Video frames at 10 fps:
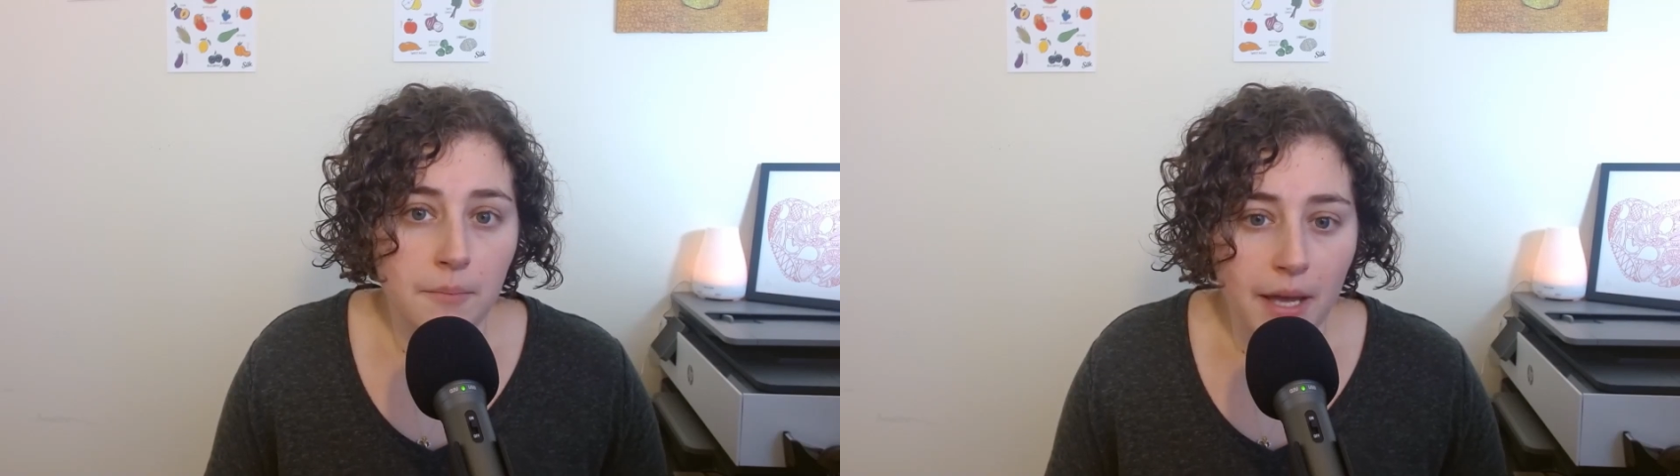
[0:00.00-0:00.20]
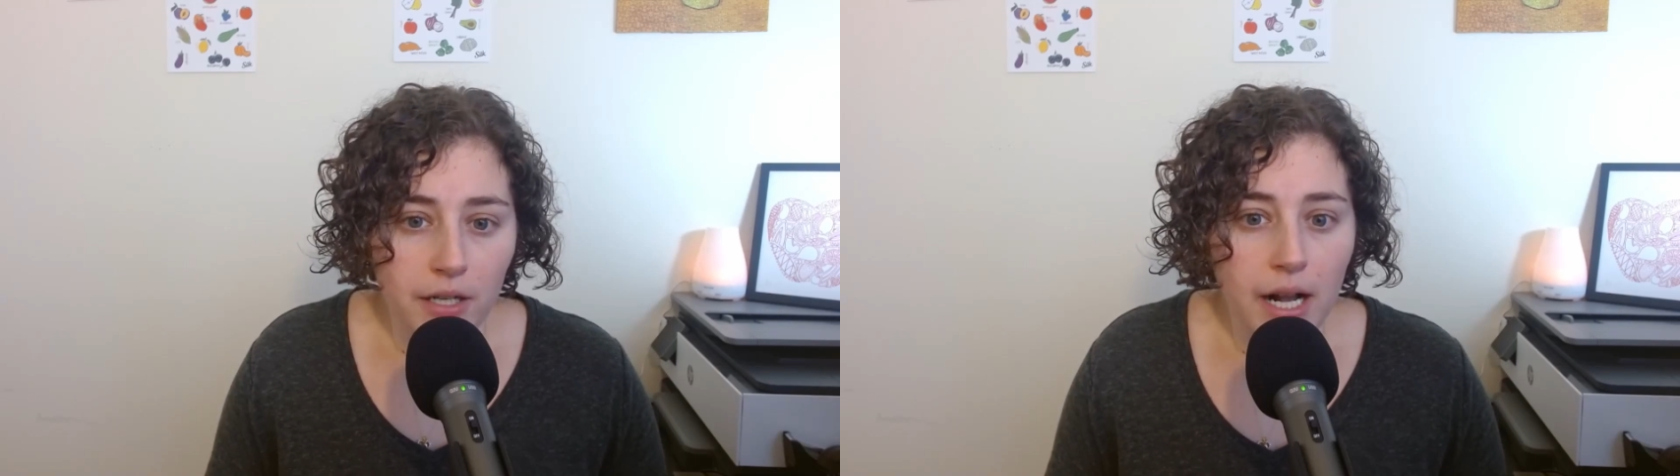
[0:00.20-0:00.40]

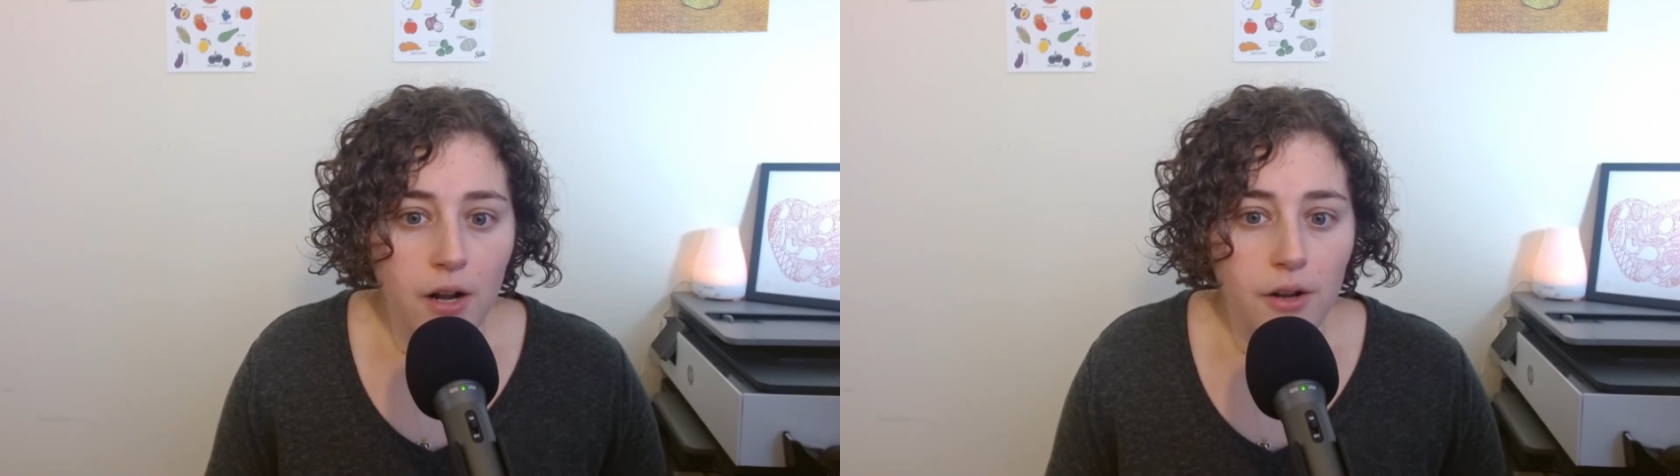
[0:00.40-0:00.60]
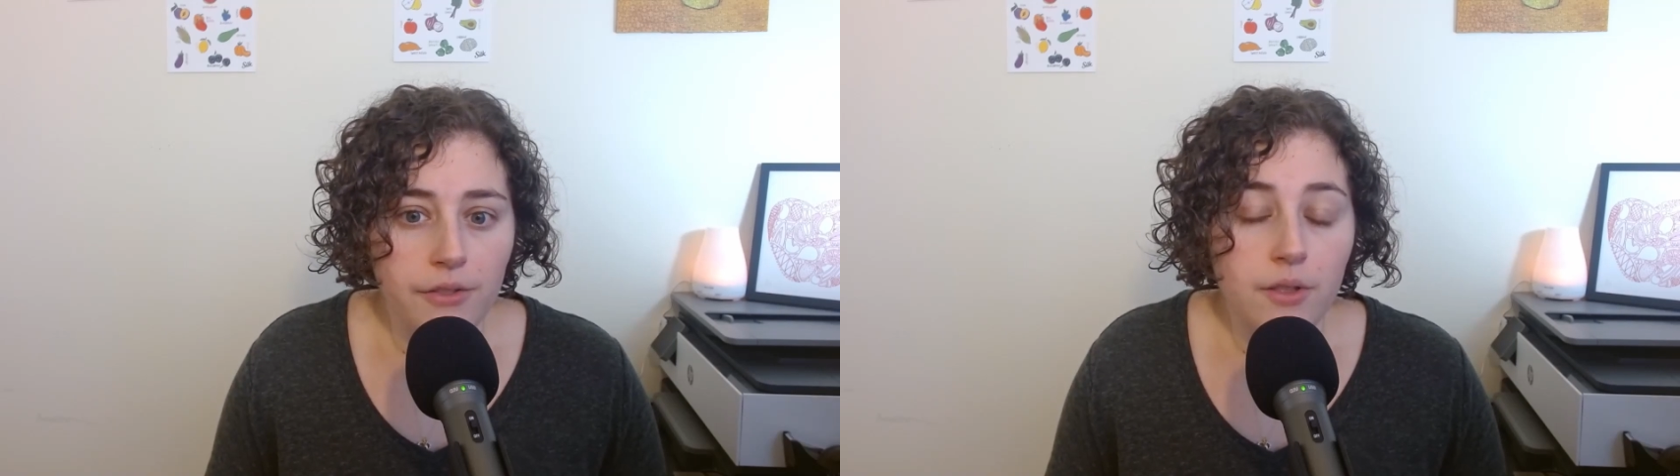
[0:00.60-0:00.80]

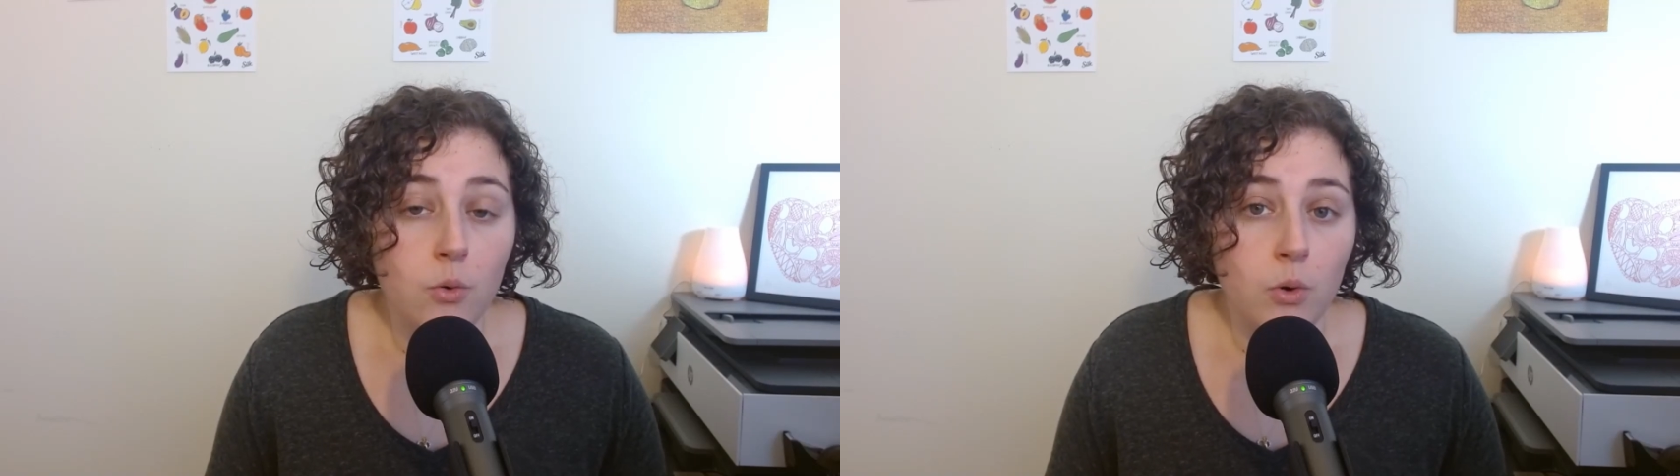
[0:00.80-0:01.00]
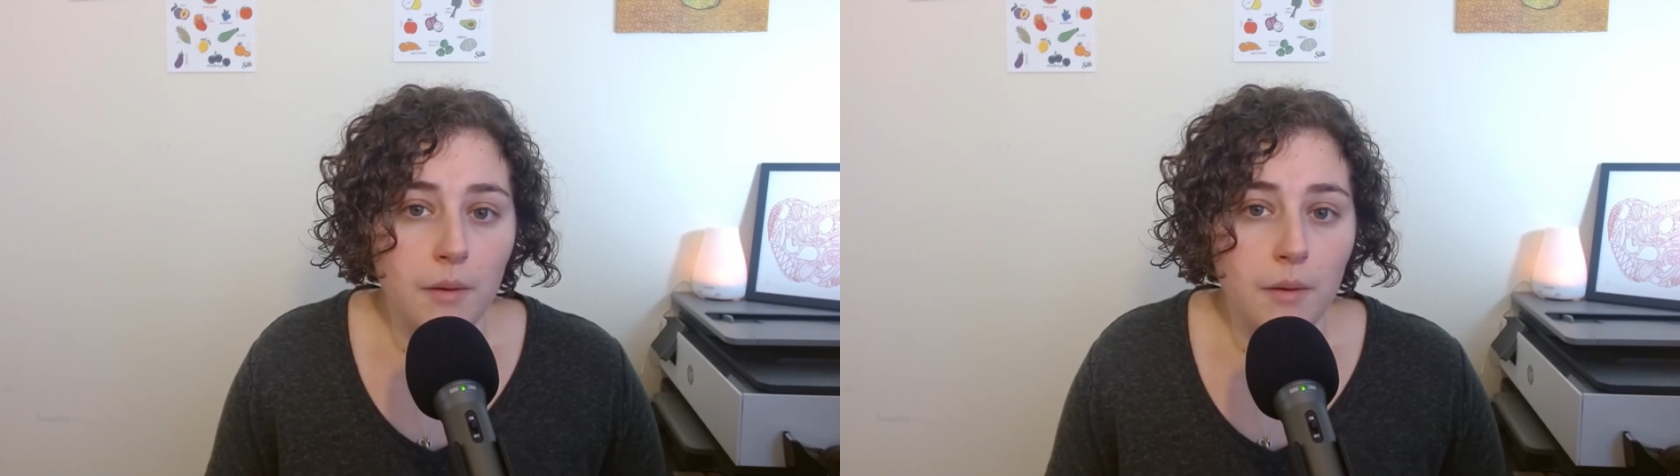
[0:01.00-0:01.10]
AmeriHealth, or